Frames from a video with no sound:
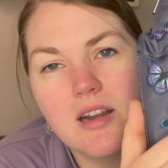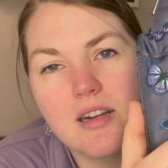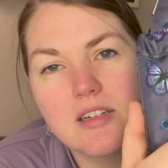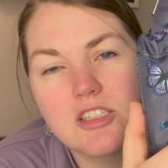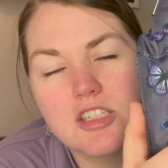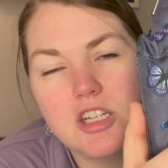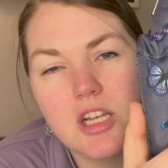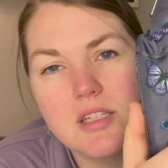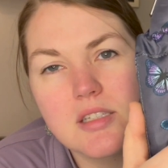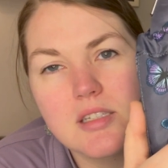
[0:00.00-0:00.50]

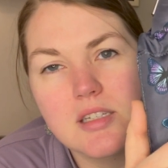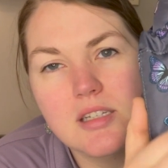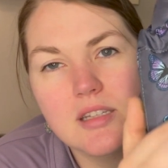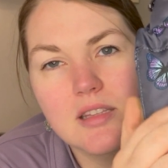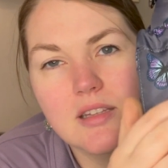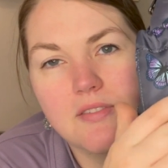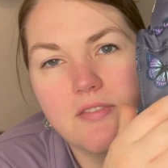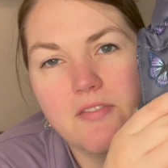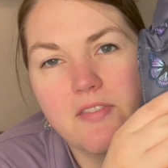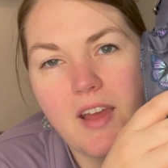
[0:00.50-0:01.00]
just in
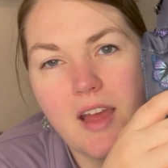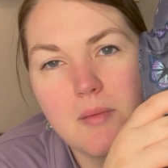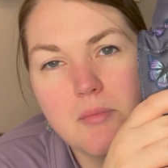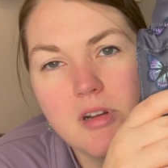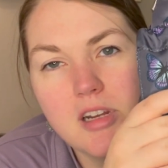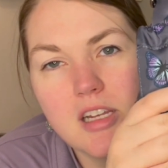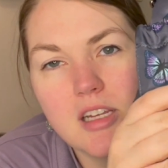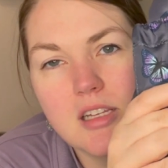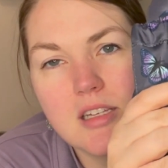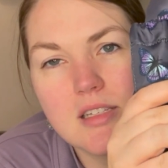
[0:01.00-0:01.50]
the
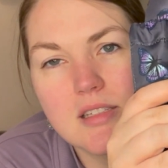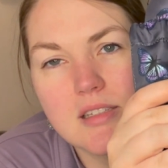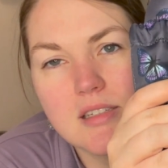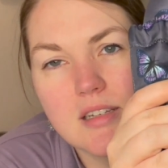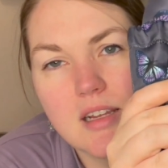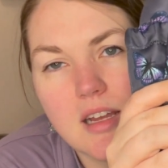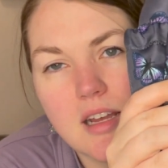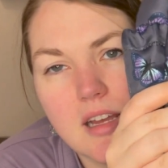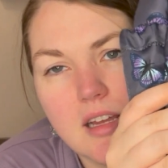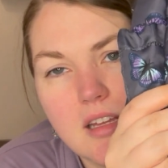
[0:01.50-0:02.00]
fabric. It is
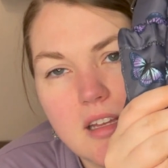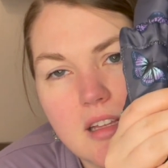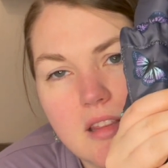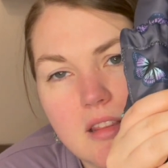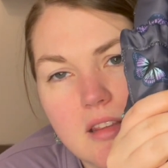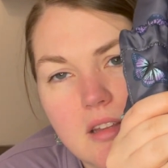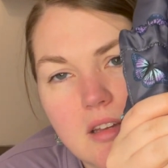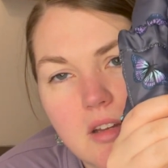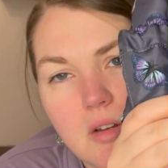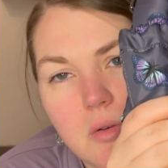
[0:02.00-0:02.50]
not
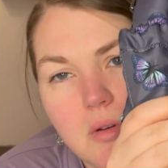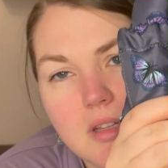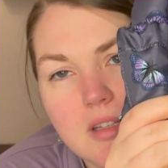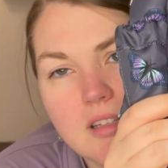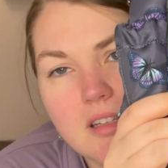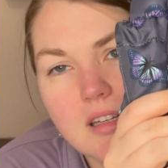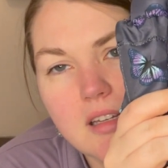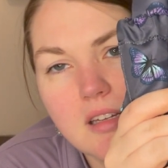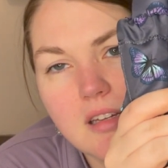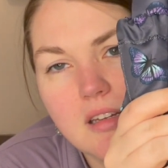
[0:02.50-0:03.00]
in the
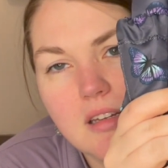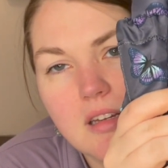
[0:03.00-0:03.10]
quilting.